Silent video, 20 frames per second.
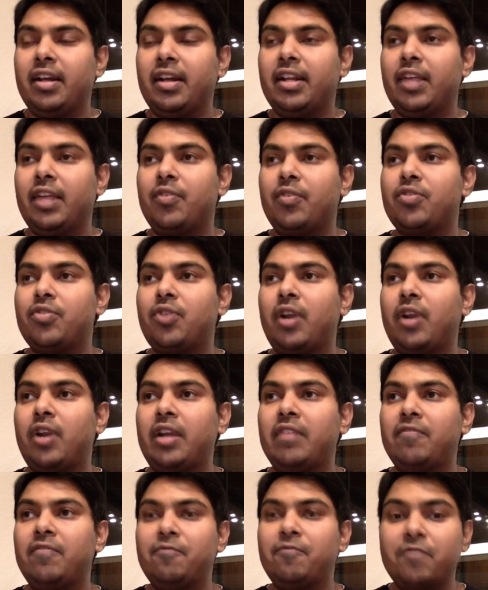there was not
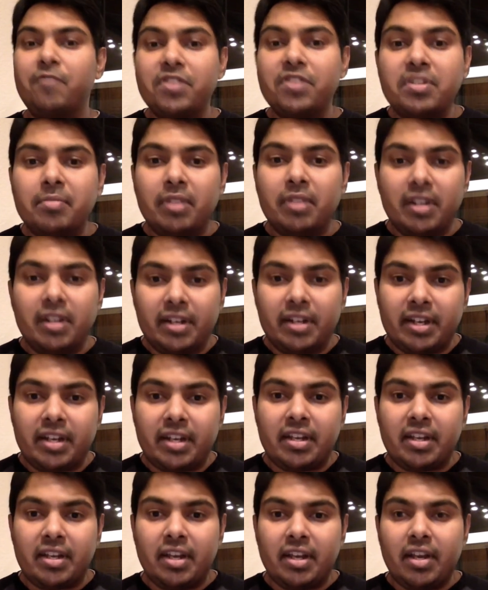enough
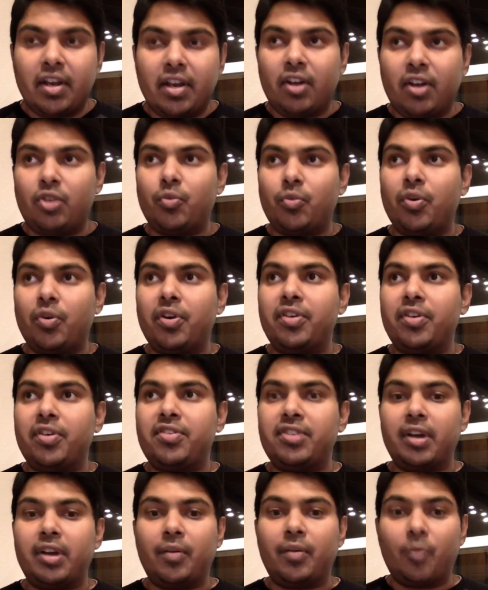visibility towards
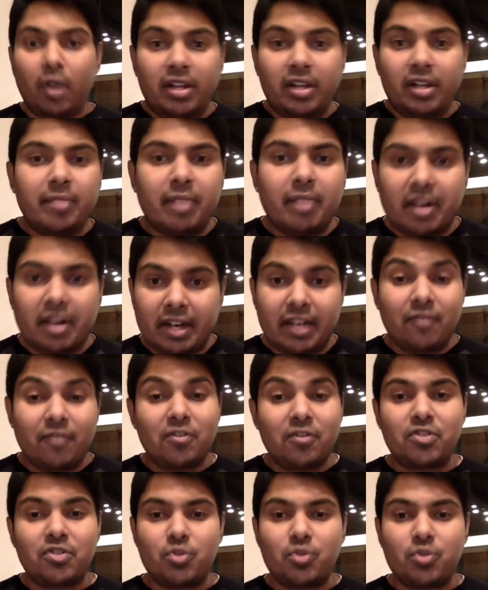what the marketing
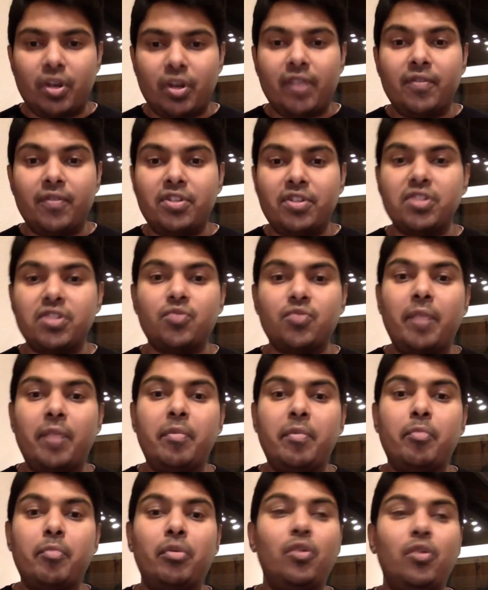was doing, which is why
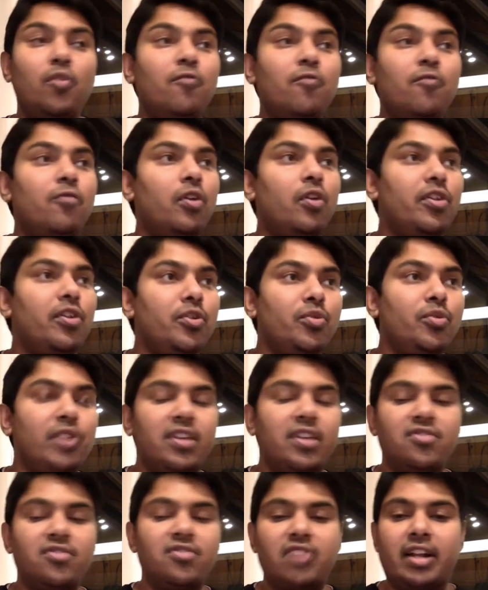people look for new
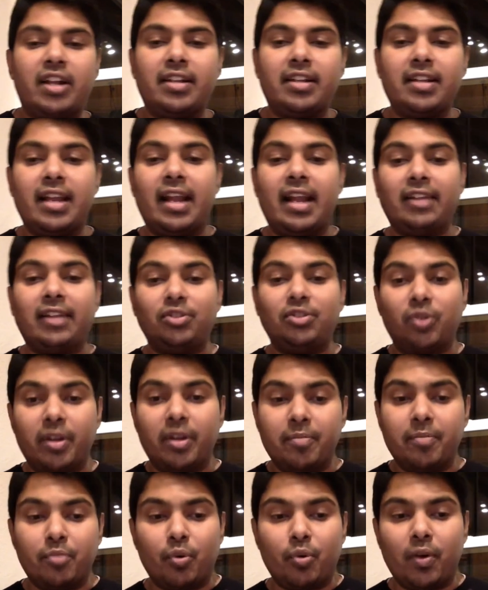things rather than actually
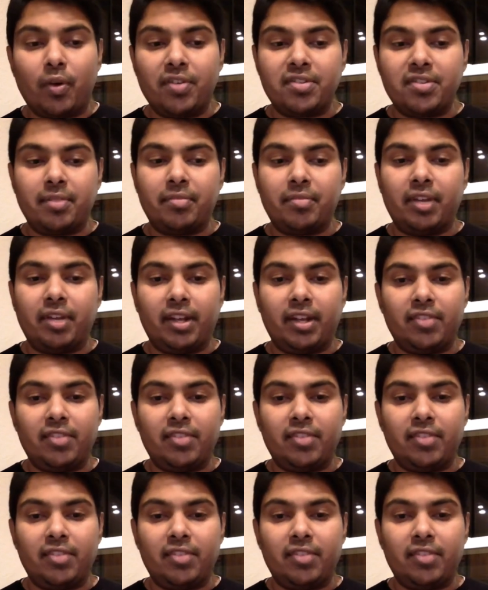improve on something.